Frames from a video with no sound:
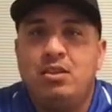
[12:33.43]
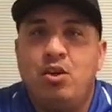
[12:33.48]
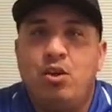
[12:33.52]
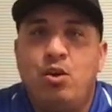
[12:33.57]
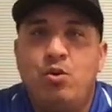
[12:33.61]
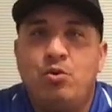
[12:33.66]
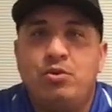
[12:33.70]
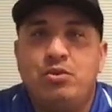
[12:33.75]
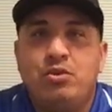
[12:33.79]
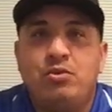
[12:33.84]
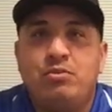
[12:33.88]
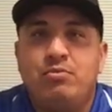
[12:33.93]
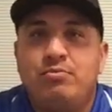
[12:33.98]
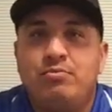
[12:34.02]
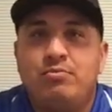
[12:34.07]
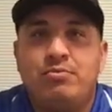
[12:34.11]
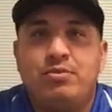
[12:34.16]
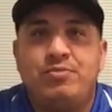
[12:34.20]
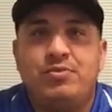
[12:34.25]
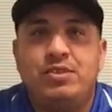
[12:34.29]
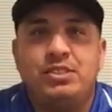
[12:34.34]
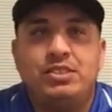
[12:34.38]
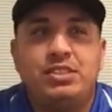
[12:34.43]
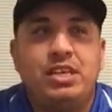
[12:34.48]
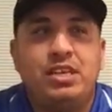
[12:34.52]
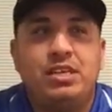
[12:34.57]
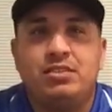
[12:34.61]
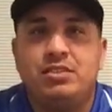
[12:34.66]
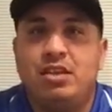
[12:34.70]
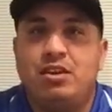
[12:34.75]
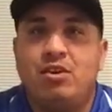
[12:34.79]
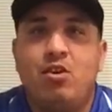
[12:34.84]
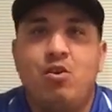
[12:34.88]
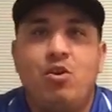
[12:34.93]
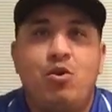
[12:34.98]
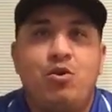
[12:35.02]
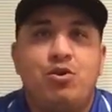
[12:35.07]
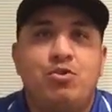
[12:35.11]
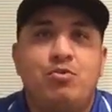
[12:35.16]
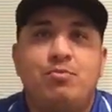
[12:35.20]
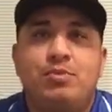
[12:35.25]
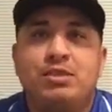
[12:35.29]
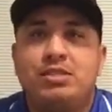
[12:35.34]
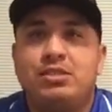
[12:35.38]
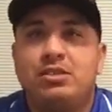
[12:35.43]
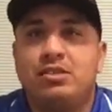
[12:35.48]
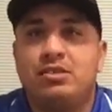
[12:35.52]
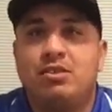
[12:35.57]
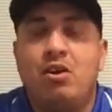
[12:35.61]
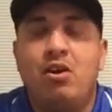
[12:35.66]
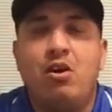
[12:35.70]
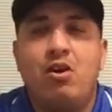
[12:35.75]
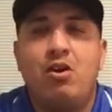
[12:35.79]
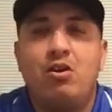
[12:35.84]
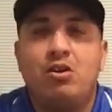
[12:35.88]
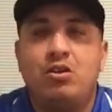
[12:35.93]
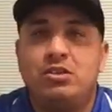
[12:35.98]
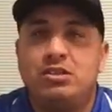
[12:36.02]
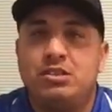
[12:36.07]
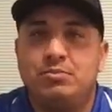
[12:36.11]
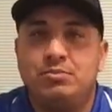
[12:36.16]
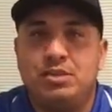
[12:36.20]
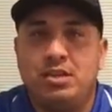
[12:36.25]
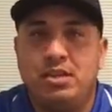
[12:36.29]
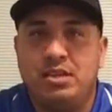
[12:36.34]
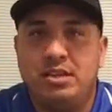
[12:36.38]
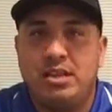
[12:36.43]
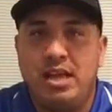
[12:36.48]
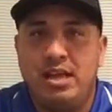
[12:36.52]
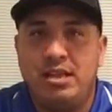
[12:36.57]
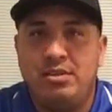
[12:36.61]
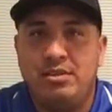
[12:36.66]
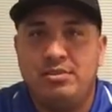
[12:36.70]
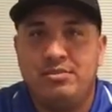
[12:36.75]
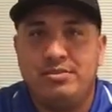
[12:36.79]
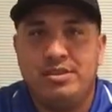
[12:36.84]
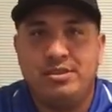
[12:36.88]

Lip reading: the first thing is like, you missed a goal or something like that.